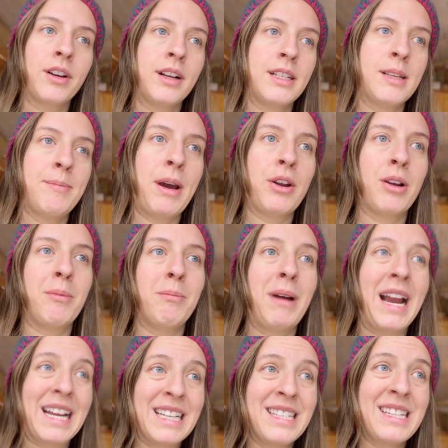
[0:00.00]
It's about our
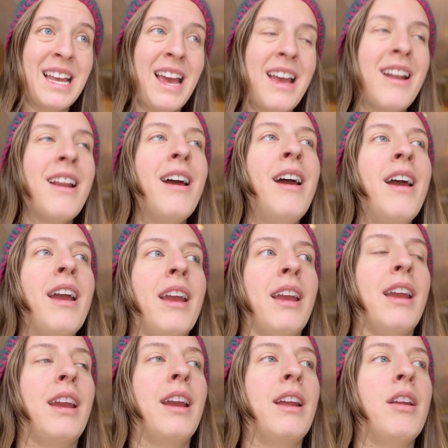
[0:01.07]
mindset
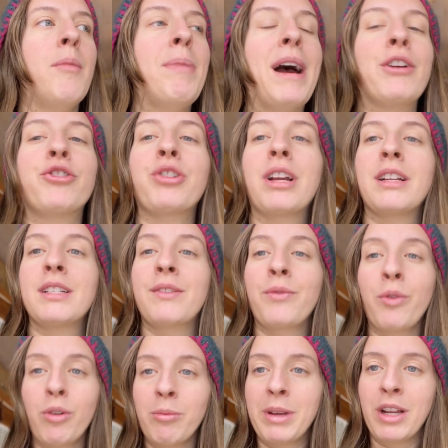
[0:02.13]
and about
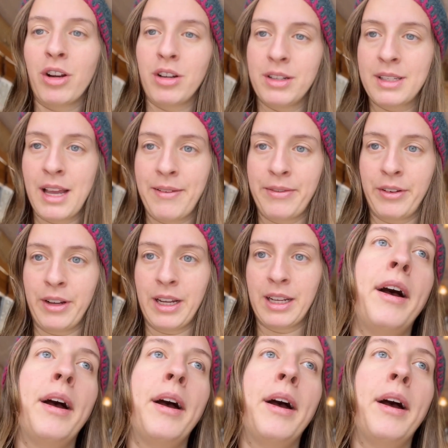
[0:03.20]
transforming our suffering.